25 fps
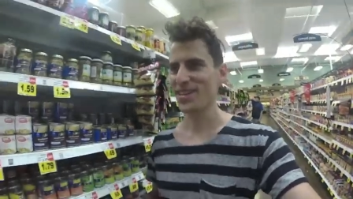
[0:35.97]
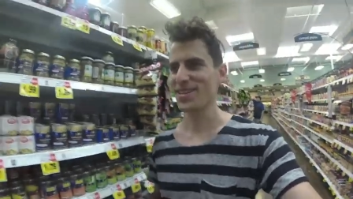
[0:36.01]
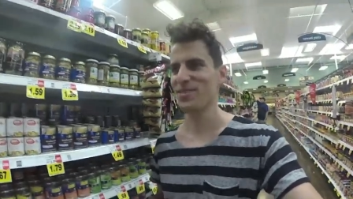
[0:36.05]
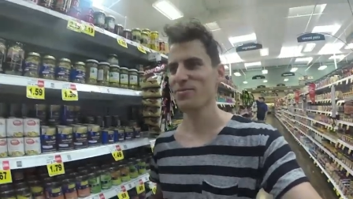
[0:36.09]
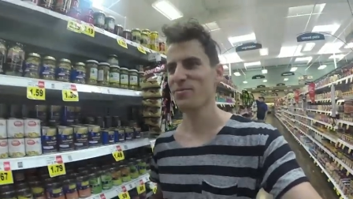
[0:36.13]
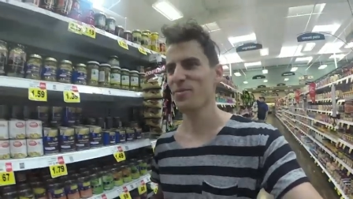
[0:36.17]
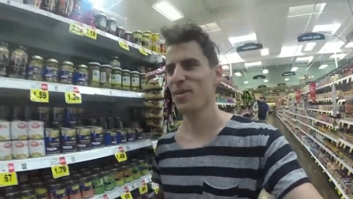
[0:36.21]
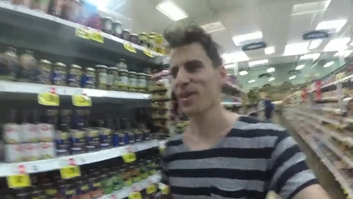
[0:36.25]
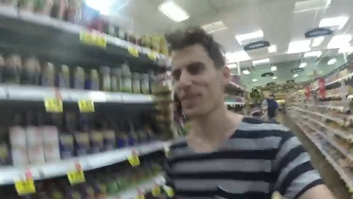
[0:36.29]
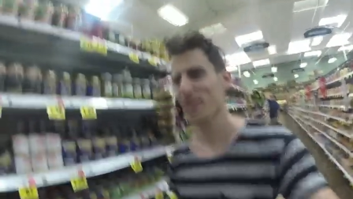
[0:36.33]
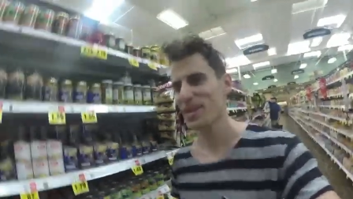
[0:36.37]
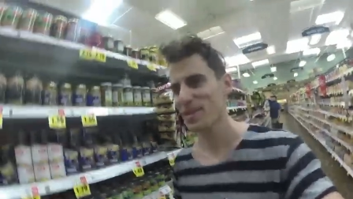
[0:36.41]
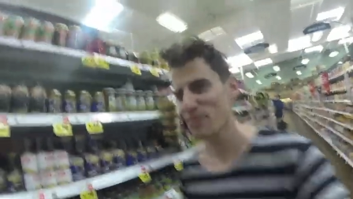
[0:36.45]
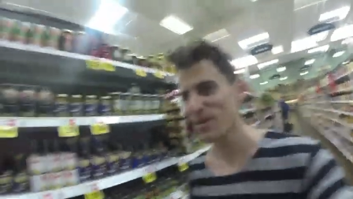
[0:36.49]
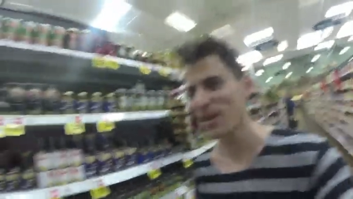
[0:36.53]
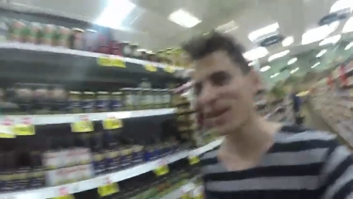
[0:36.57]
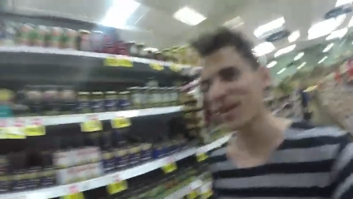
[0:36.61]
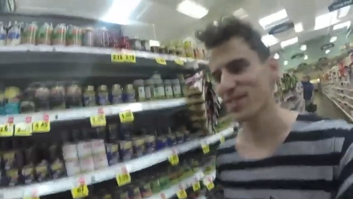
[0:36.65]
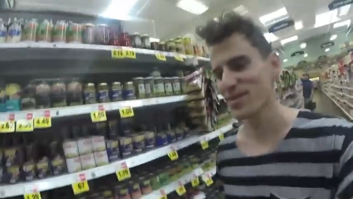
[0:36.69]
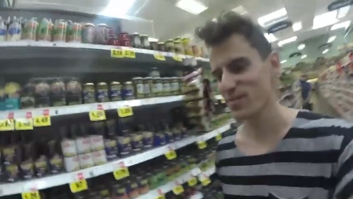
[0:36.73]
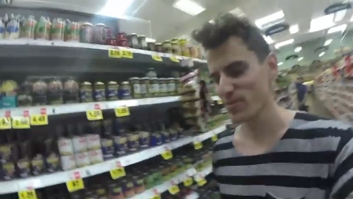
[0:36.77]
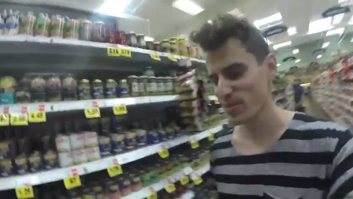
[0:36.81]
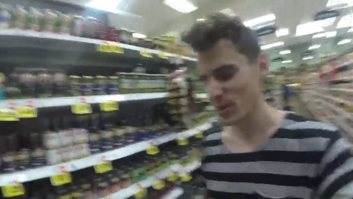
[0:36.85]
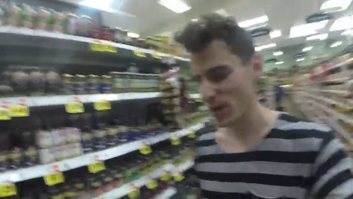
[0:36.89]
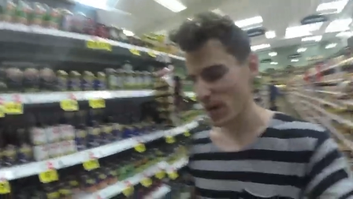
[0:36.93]
I think we
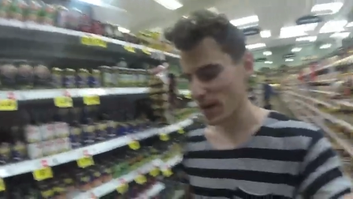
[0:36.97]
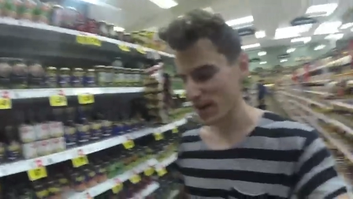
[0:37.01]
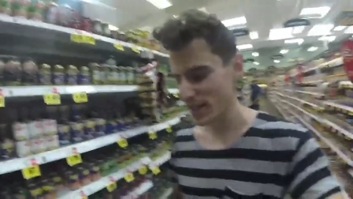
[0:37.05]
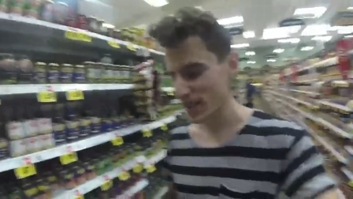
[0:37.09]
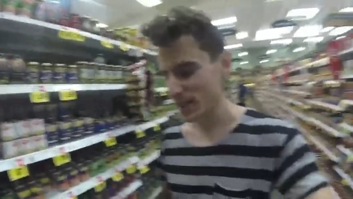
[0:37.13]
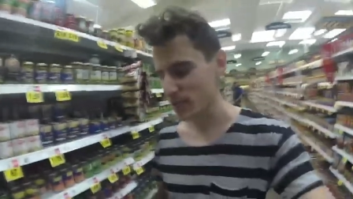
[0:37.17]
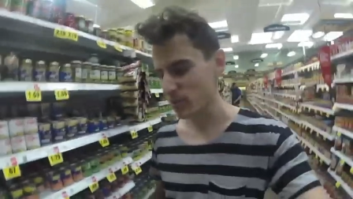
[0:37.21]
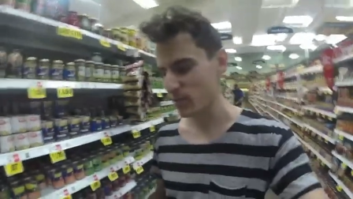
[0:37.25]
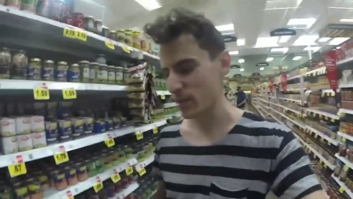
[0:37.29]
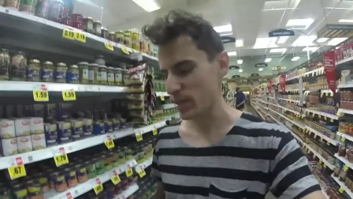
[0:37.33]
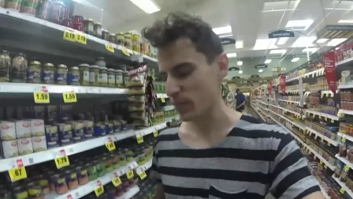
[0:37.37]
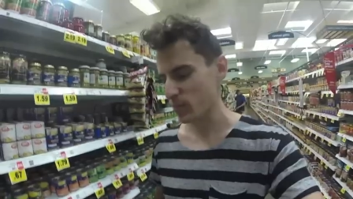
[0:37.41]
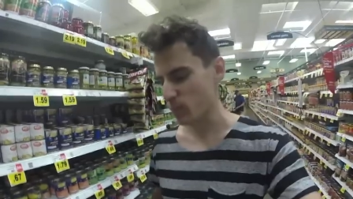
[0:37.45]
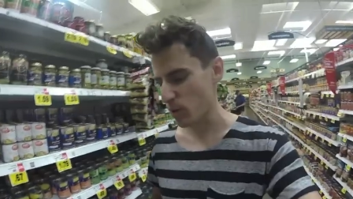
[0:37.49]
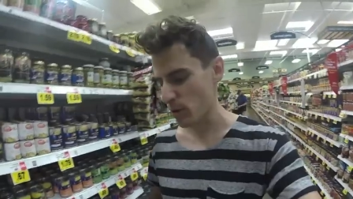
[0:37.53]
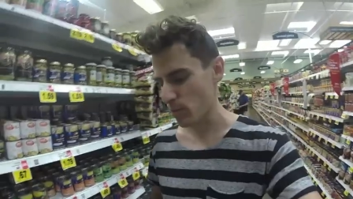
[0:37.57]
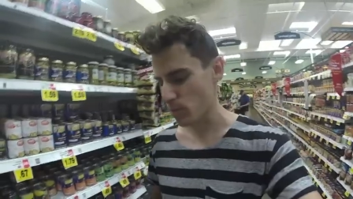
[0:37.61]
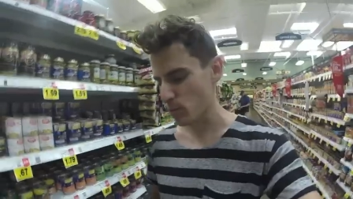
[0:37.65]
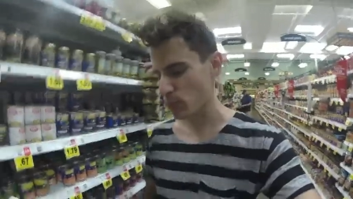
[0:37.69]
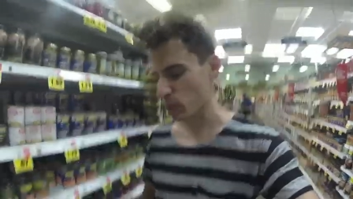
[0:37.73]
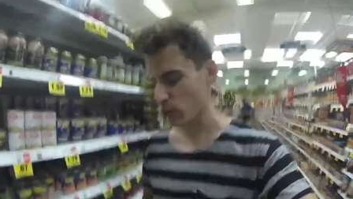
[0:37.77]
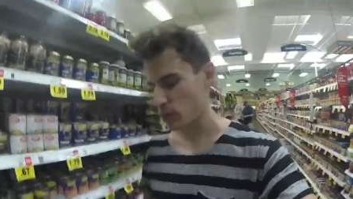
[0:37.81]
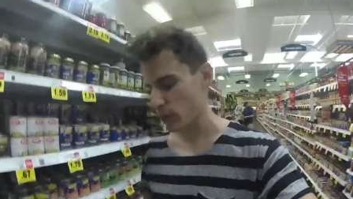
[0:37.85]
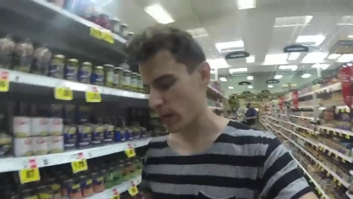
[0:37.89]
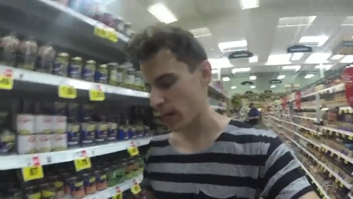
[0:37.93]
got some good ideas. We need one
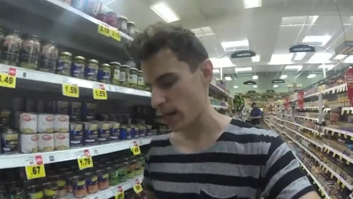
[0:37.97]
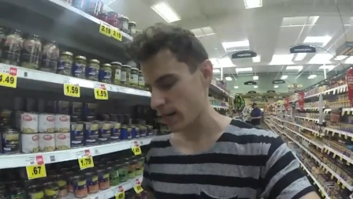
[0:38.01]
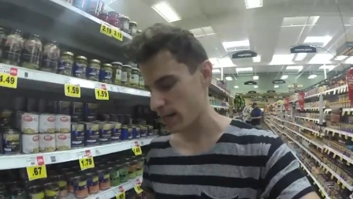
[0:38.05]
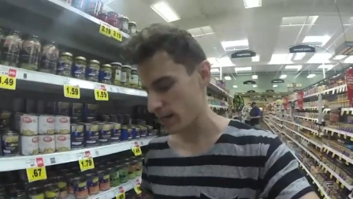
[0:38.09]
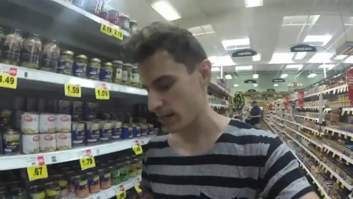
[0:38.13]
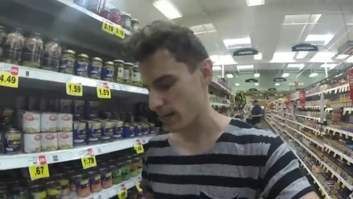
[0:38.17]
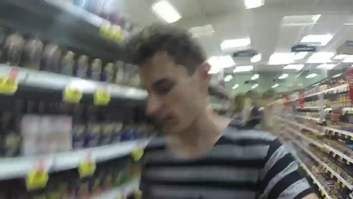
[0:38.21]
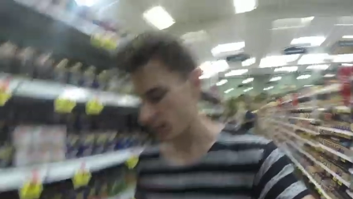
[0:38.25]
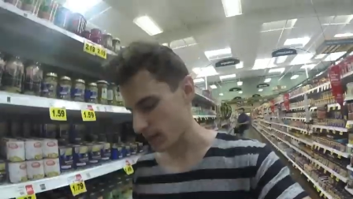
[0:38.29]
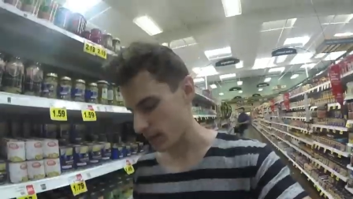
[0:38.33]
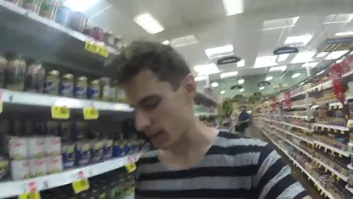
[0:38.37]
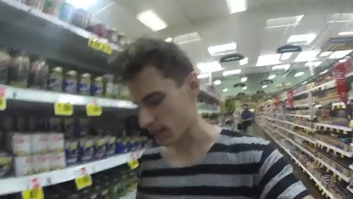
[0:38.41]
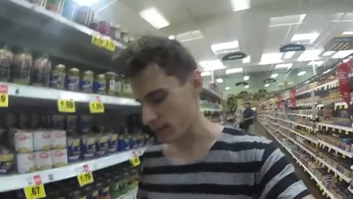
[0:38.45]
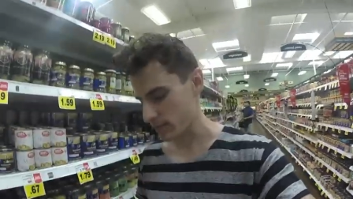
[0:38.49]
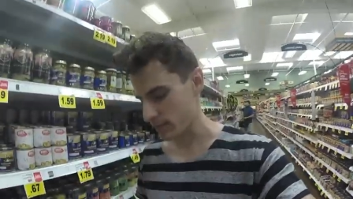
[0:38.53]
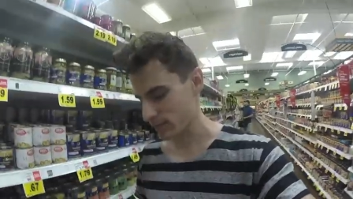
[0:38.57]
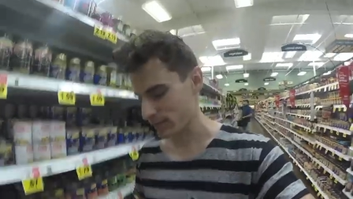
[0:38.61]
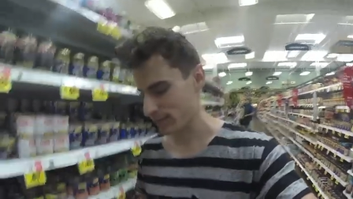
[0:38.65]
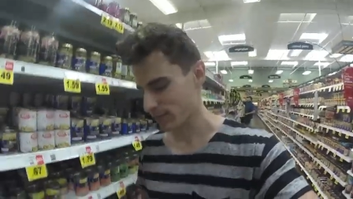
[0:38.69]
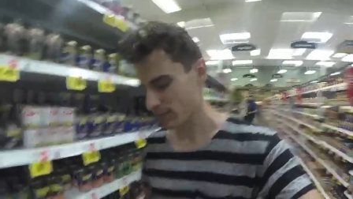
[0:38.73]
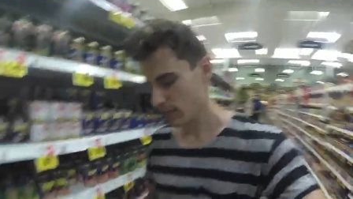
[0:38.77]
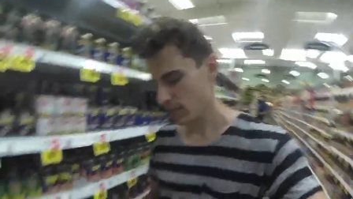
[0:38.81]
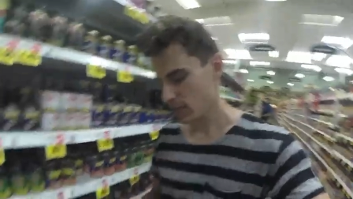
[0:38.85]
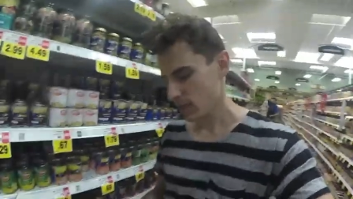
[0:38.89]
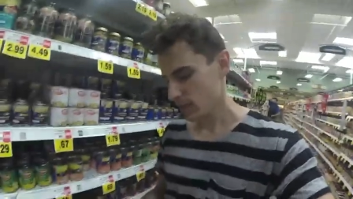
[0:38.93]
more good idea,
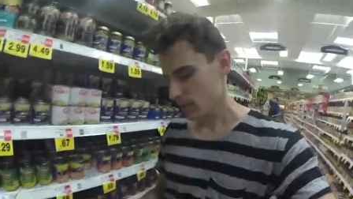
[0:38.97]
hun.